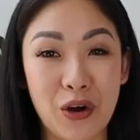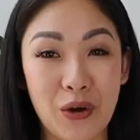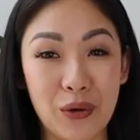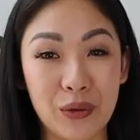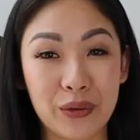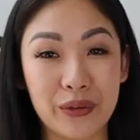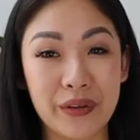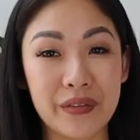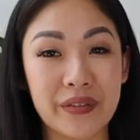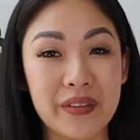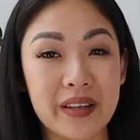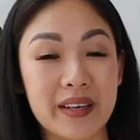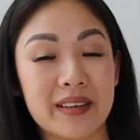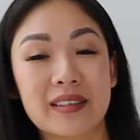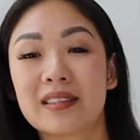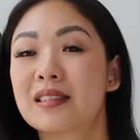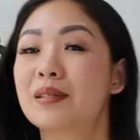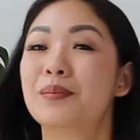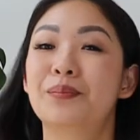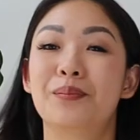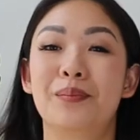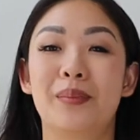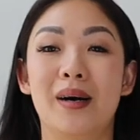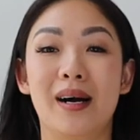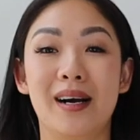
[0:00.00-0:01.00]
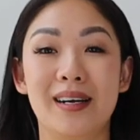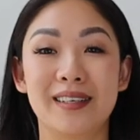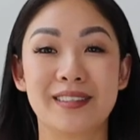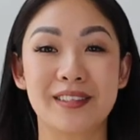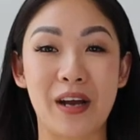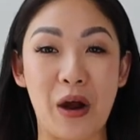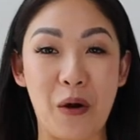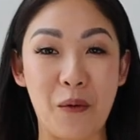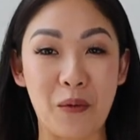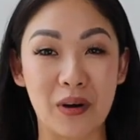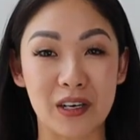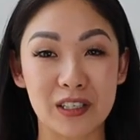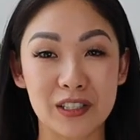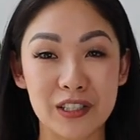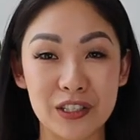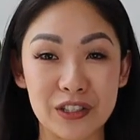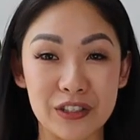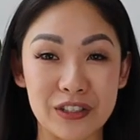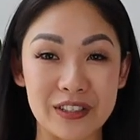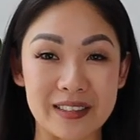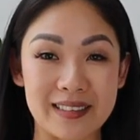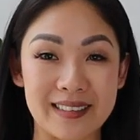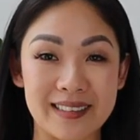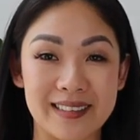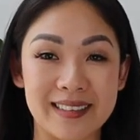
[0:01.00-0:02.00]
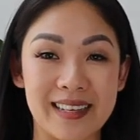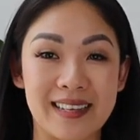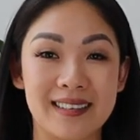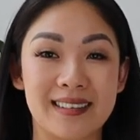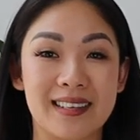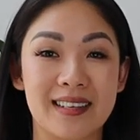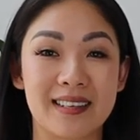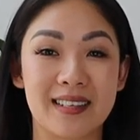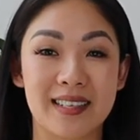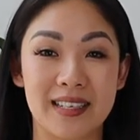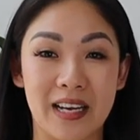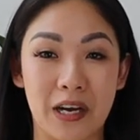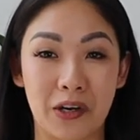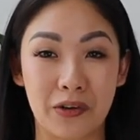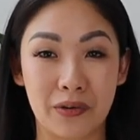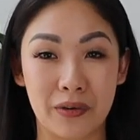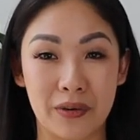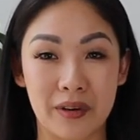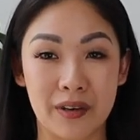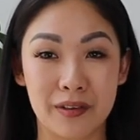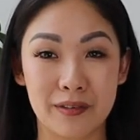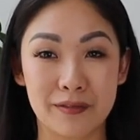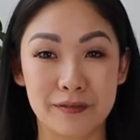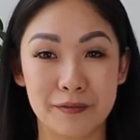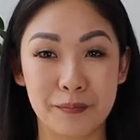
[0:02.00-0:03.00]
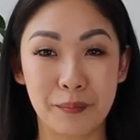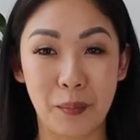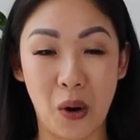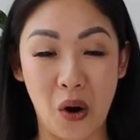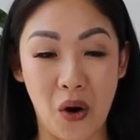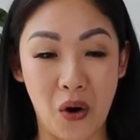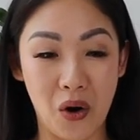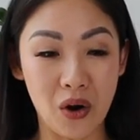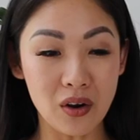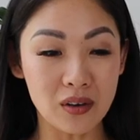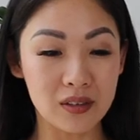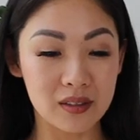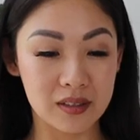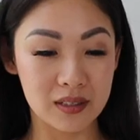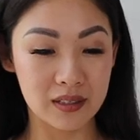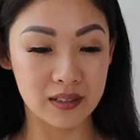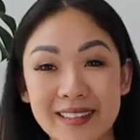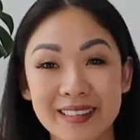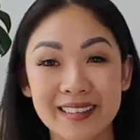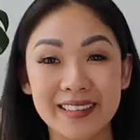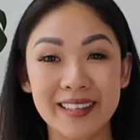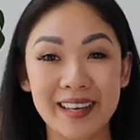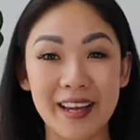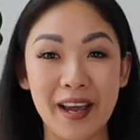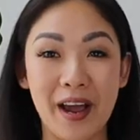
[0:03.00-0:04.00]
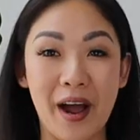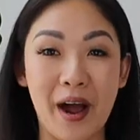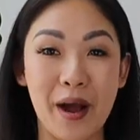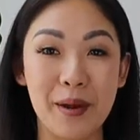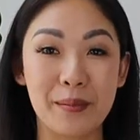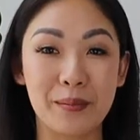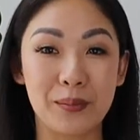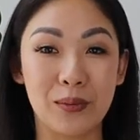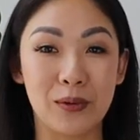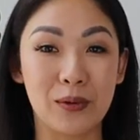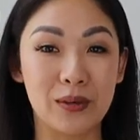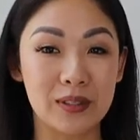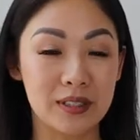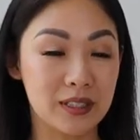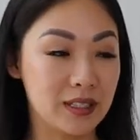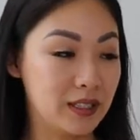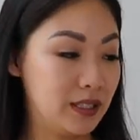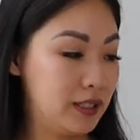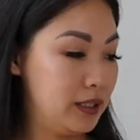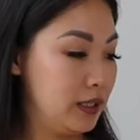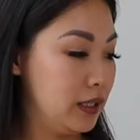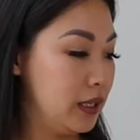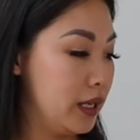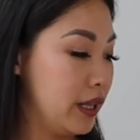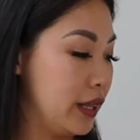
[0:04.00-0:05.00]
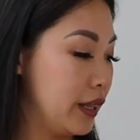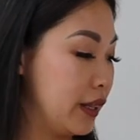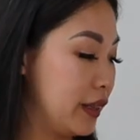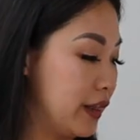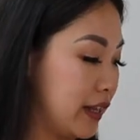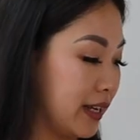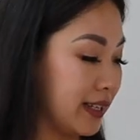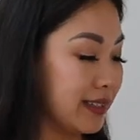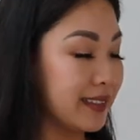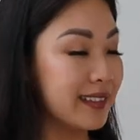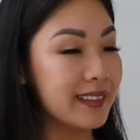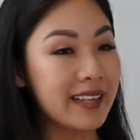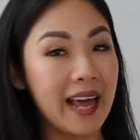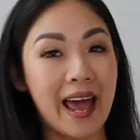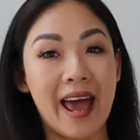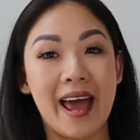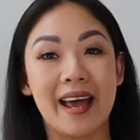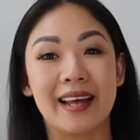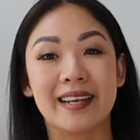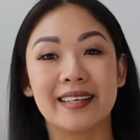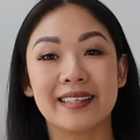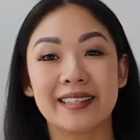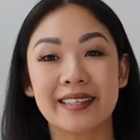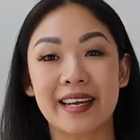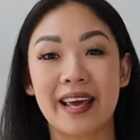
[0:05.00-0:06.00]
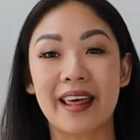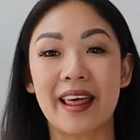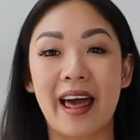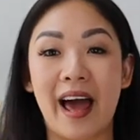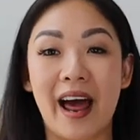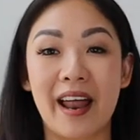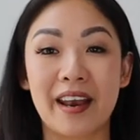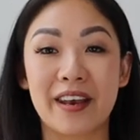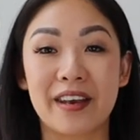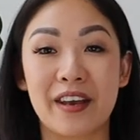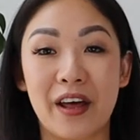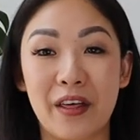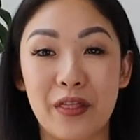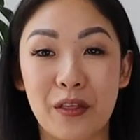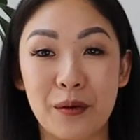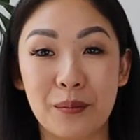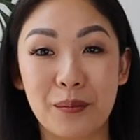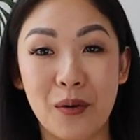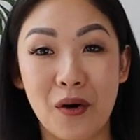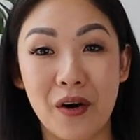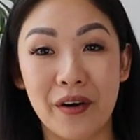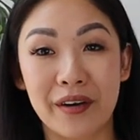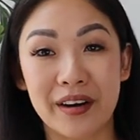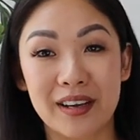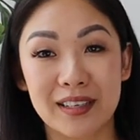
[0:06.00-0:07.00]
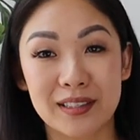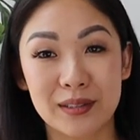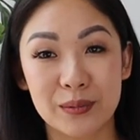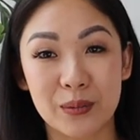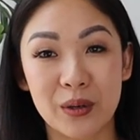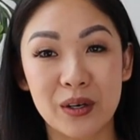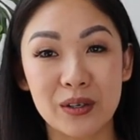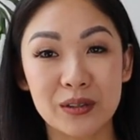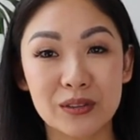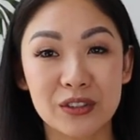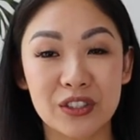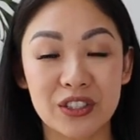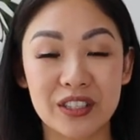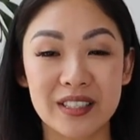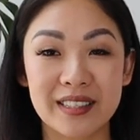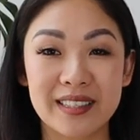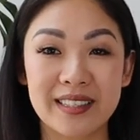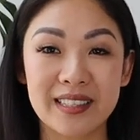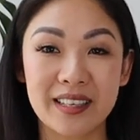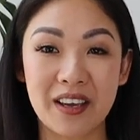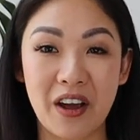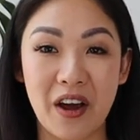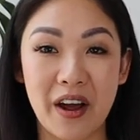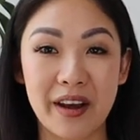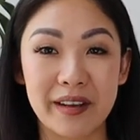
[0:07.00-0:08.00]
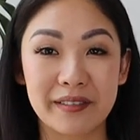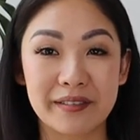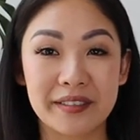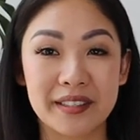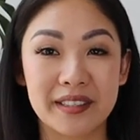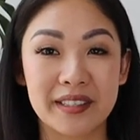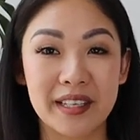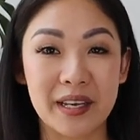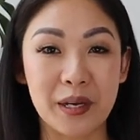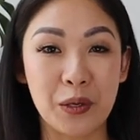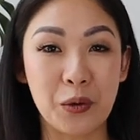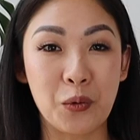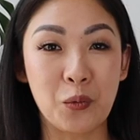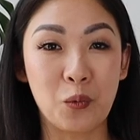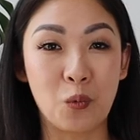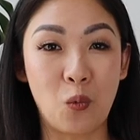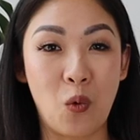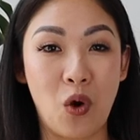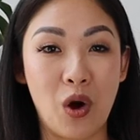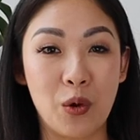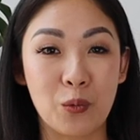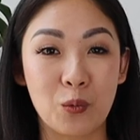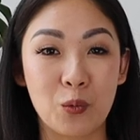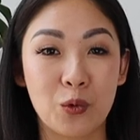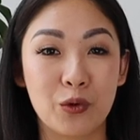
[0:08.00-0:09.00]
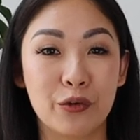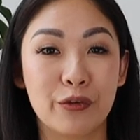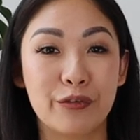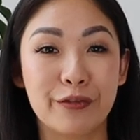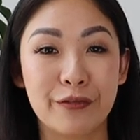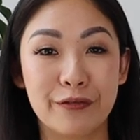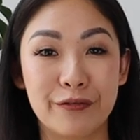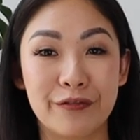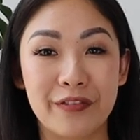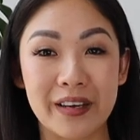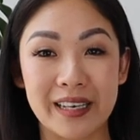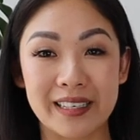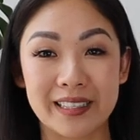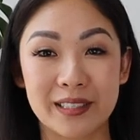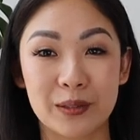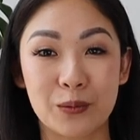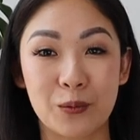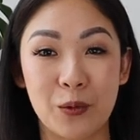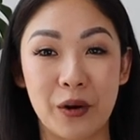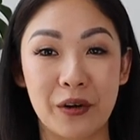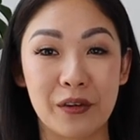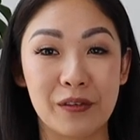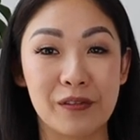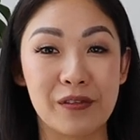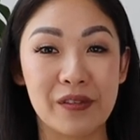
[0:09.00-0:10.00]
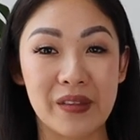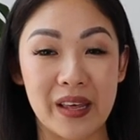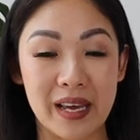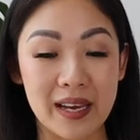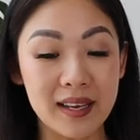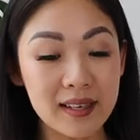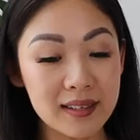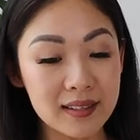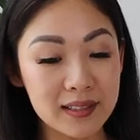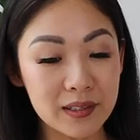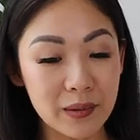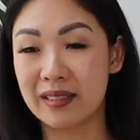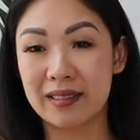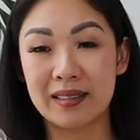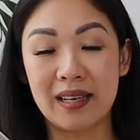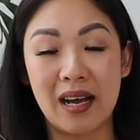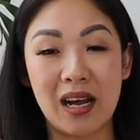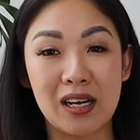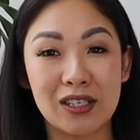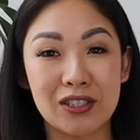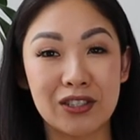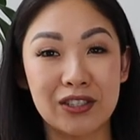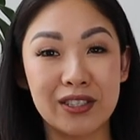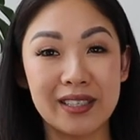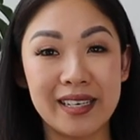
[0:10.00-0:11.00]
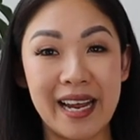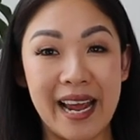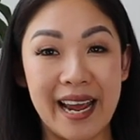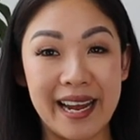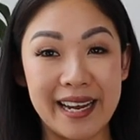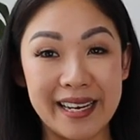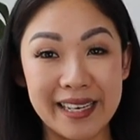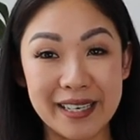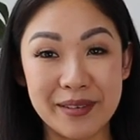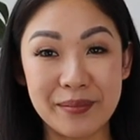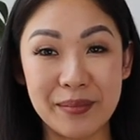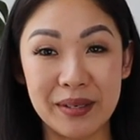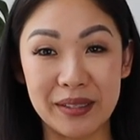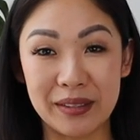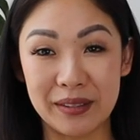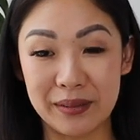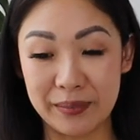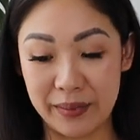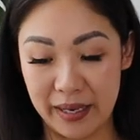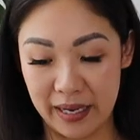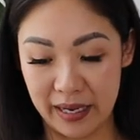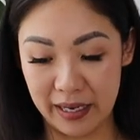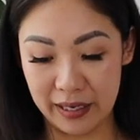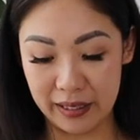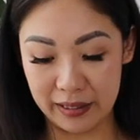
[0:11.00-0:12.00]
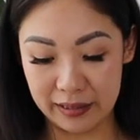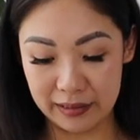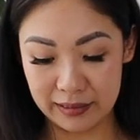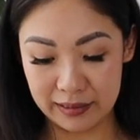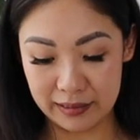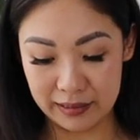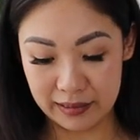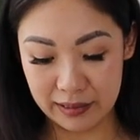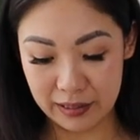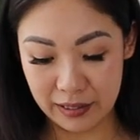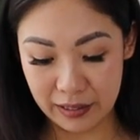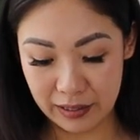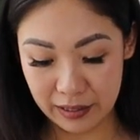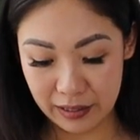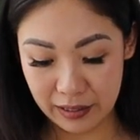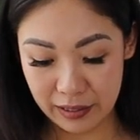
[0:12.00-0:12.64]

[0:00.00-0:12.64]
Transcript: hole on this, but I wanted to use this as a decorative pot. Basically, I bought this and another pot as well, just to kind of see what will fit one of these. There's 180 millimeters,